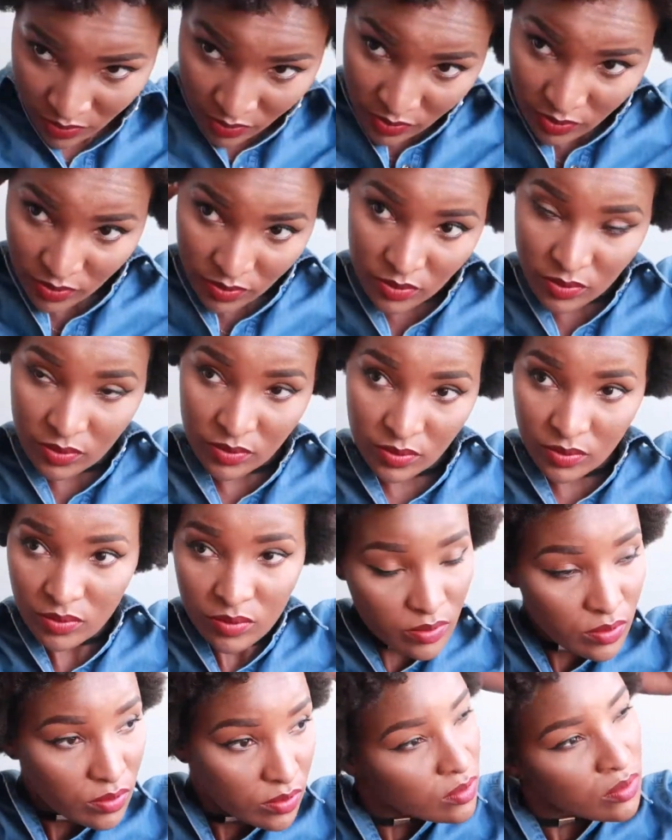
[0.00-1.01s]
fluff out
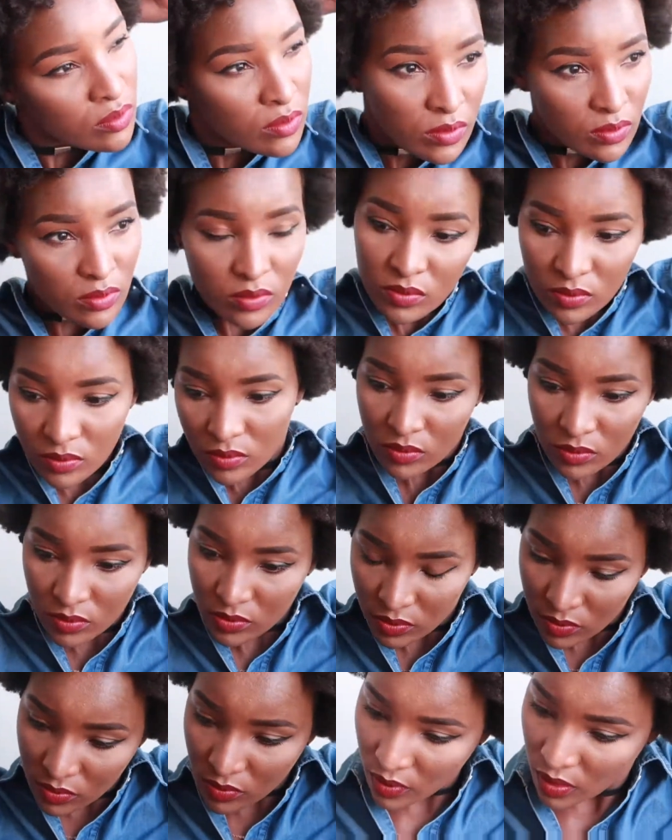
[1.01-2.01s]
my hair very
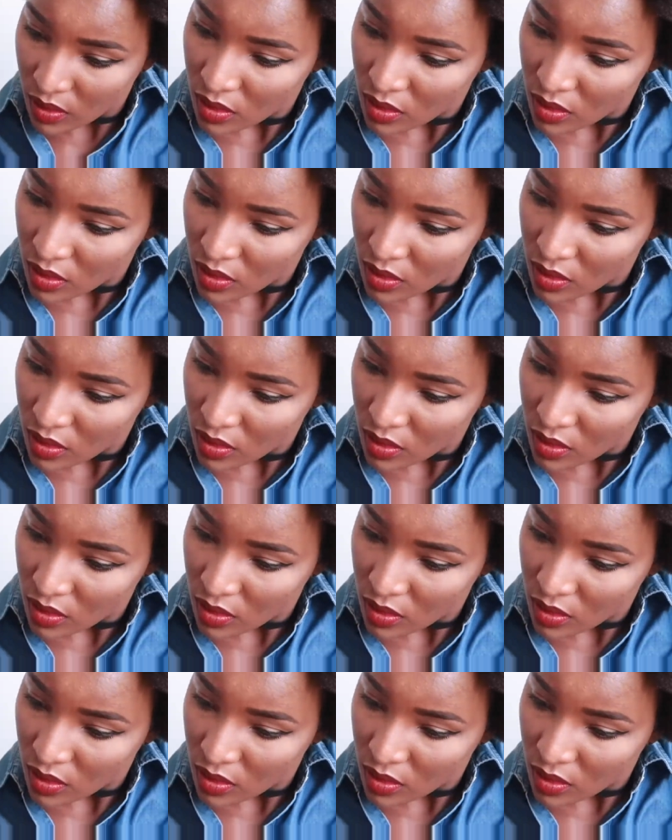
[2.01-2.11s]
nicely.